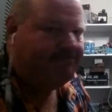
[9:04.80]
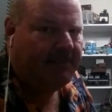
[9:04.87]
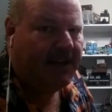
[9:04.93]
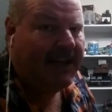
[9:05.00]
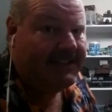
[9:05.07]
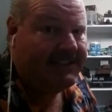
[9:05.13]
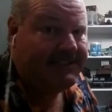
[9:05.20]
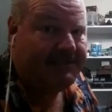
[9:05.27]
my
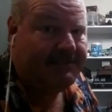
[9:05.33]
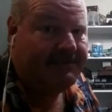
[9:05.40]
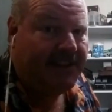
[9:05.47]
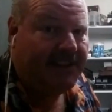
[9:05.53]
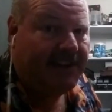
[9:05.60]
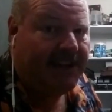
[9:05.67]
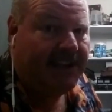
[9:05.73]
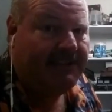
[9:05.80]
dad served
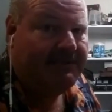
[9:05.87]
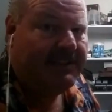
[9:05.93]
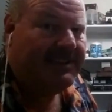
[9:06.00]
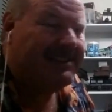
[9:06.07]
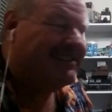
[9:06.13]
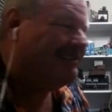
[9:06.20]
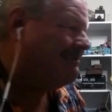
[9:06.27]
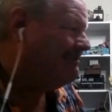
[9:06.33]
in the Navy,
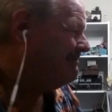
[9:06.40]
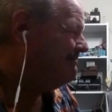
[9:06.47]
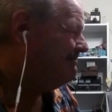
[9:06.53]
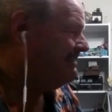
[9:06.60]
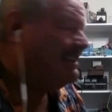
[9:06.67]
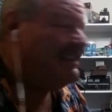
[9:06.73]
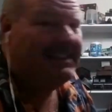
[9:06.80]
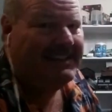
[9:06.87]
so
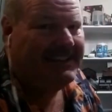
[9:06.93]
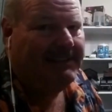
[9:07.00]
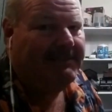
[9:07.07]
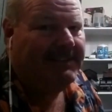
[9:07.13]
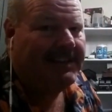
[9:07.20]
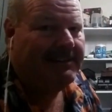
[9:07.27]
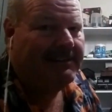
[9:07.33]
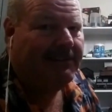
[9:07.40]

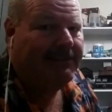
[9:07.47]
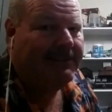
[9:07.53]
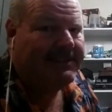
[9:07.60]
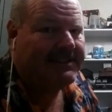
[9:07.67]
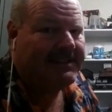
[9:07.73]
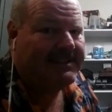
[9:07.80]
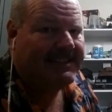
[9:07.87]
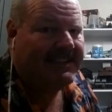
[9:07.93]
Navy gear always
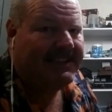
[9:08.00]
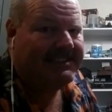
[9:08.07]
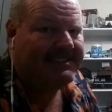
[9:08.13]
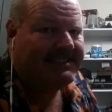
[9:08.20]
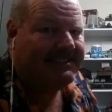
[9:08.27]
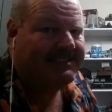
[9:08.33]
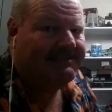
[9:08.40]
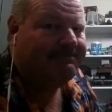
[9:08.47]
kind of
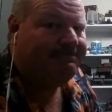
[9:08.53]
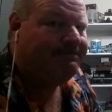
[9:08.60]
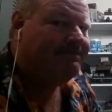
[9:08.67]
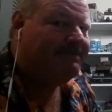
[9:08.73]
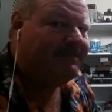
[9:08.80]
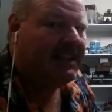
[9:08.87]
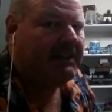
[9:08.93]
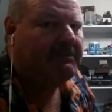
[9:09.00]
has a
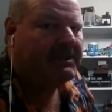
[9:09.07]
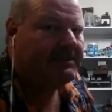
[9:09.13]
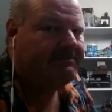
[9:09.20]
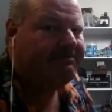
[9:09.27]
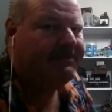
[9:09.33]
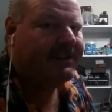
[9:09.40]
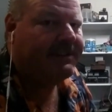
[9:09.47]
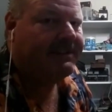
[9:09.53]

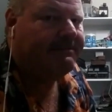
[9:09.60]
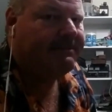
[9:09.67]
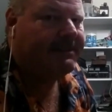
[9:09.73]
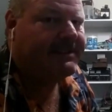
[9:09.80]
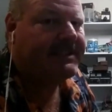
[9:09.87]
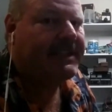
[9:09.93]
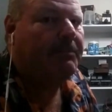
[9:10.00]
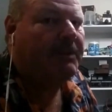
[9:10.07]

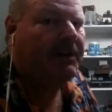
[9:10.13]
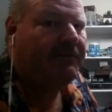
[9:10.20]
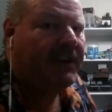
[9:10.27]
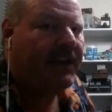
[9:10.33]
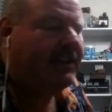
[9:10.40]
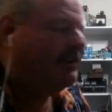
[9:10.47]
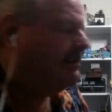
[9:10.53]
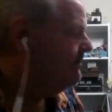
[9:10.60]
sentimental
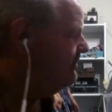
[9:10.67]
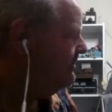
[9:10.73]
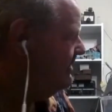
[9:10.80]
value